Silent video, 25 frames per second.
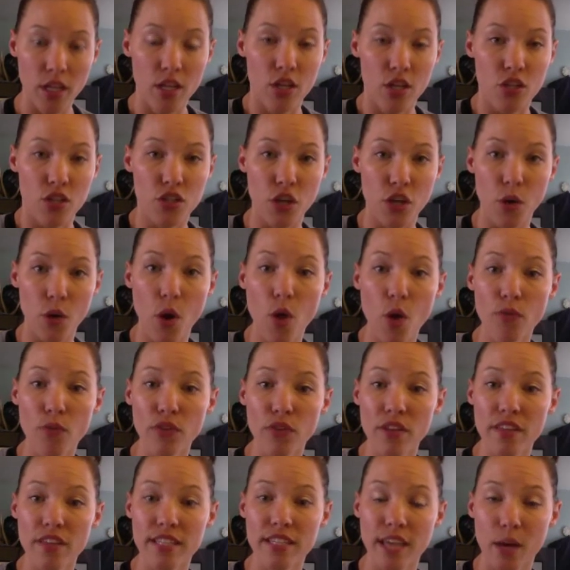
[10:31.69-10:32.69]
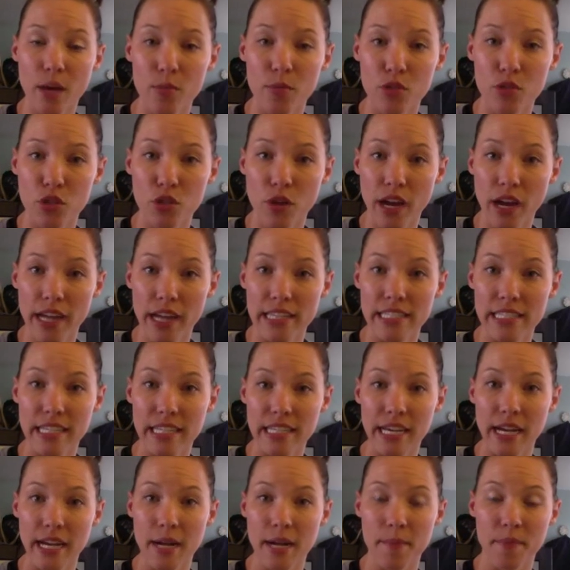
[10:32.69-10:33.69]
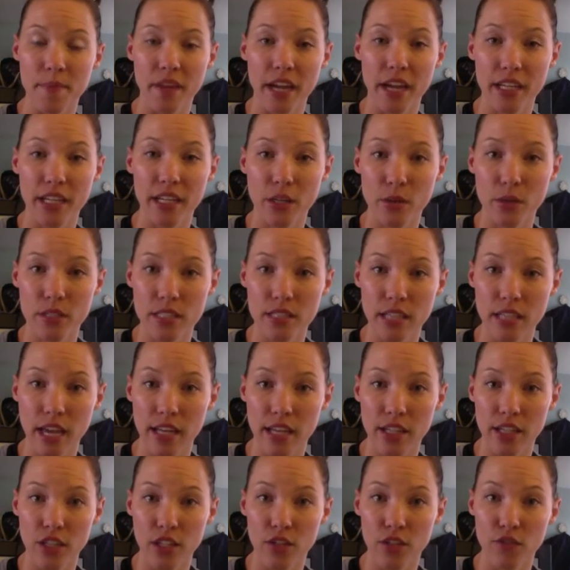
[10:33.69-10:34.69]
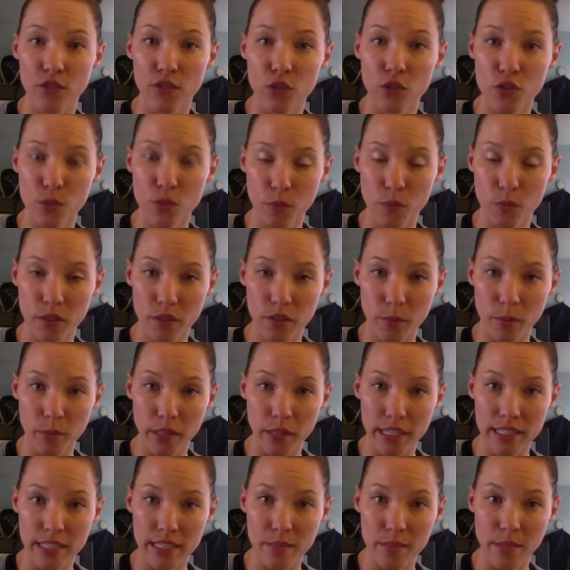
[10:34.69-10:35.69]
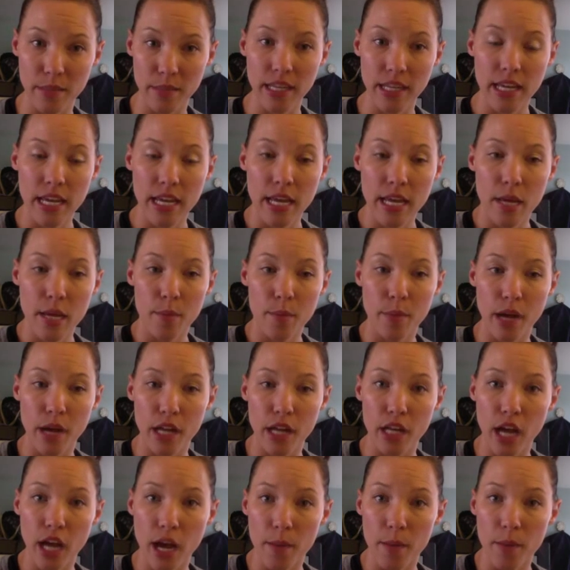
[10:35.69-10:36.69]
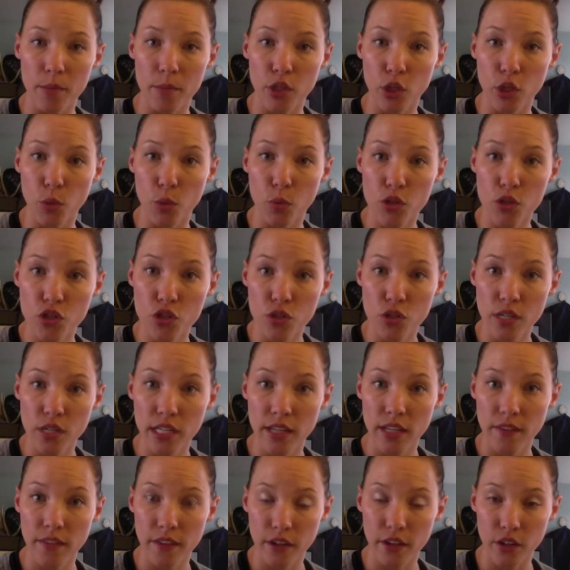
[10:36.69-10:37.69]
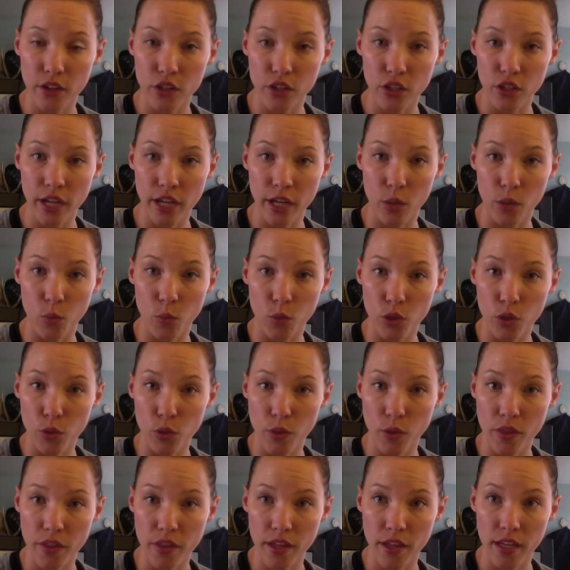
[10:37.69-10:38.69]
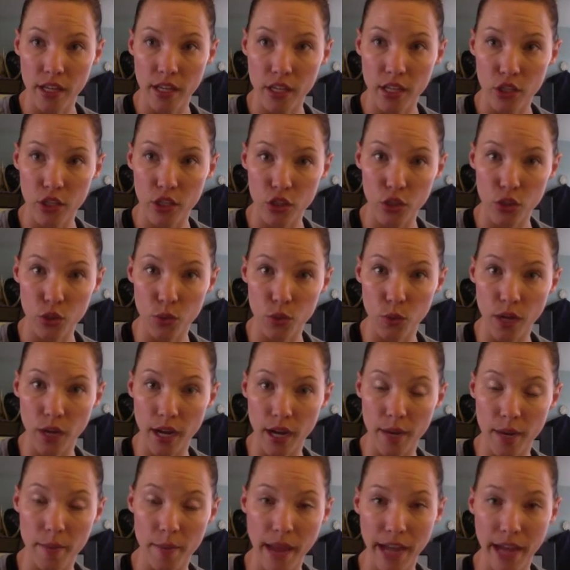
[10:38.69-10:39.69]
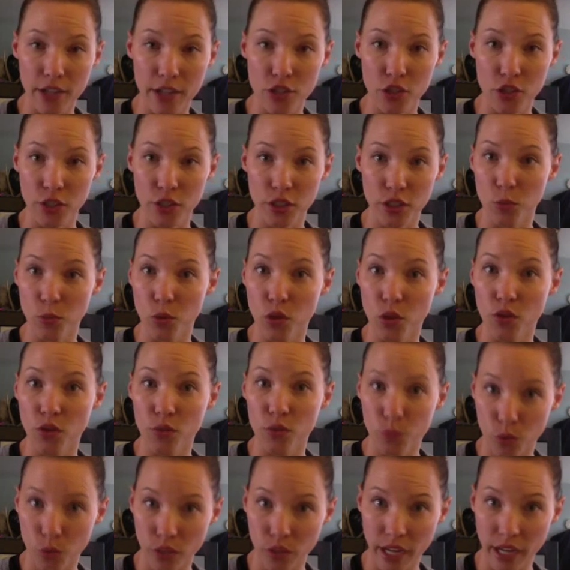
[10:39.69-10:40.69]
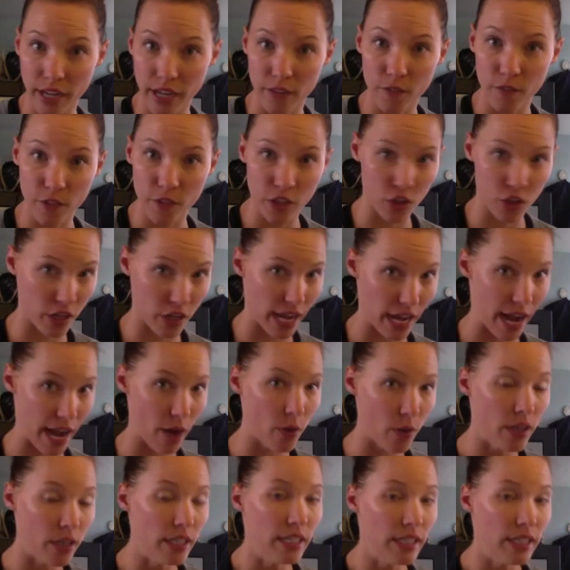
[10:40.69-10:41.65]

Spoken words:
So hopefully this helps you guys. I know it's kind of confusing with the placement, but once you get in there and you kind of work with it, you actually will kind of figure it out.